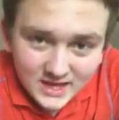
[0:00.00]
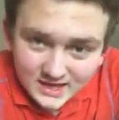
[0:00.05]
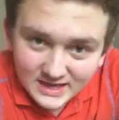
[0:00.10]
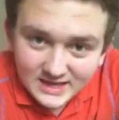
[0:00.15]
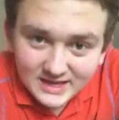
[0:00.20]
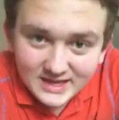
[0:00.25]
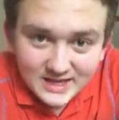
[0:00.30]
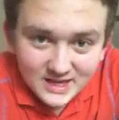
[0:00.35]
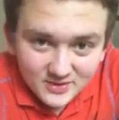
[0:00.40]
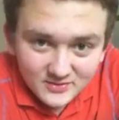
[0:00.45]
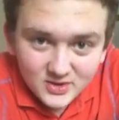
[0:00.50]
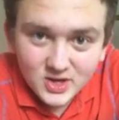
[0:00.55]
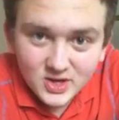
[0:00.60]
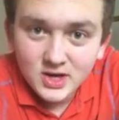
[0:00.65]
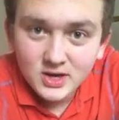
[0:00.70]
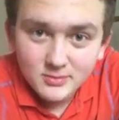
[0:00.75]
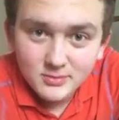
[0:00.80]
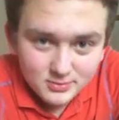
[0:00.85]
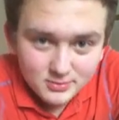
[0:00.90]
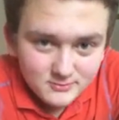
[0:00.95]
Giving
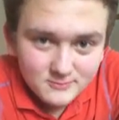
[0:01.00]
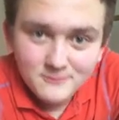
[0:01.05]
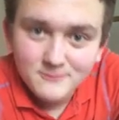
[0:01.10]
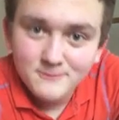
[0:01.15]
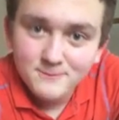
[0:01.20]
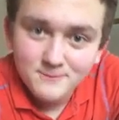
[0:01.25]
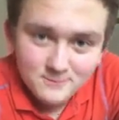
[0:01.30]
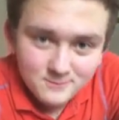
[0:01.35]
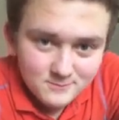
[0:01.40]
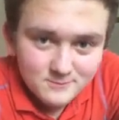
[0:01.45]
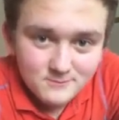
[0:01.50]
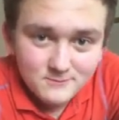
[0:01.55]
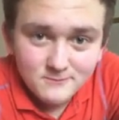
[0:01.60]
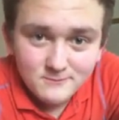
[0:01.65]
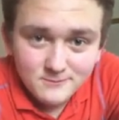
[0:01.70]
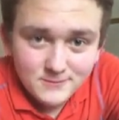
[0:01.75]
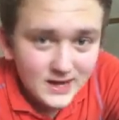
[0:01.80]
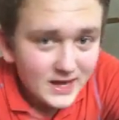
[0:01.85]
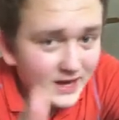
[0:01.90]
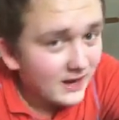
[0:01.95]
Up.
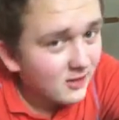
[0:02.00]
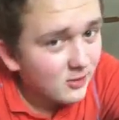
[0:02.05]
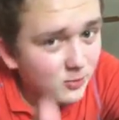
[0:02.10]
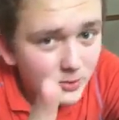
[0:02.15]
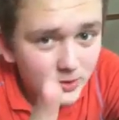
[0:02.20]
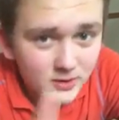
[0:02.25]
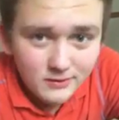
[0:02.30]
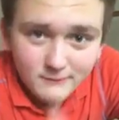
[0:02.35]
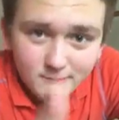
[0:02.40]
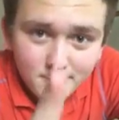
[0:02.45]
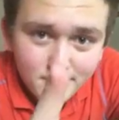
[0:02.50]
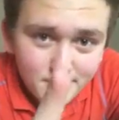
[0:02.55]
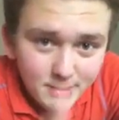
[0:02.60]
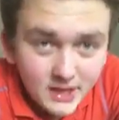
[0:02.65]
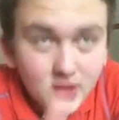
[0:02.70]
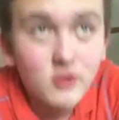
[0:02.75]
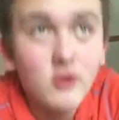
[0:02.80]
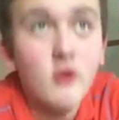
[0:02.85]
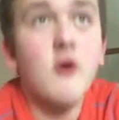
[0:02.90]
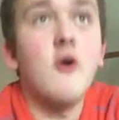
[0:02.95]
That is one of the best
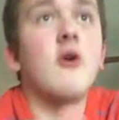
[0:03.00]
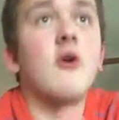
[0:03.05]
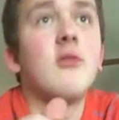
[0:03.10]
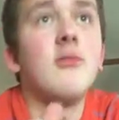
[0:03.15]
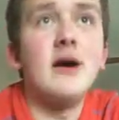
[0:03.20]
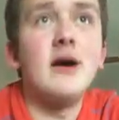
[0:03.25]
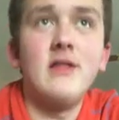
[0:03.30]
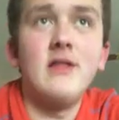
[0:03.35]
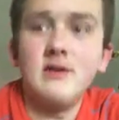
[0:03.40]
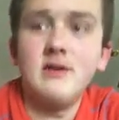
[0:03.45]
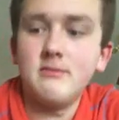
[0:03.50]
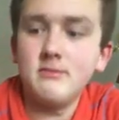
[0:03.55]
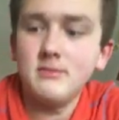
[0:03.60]
songs by them.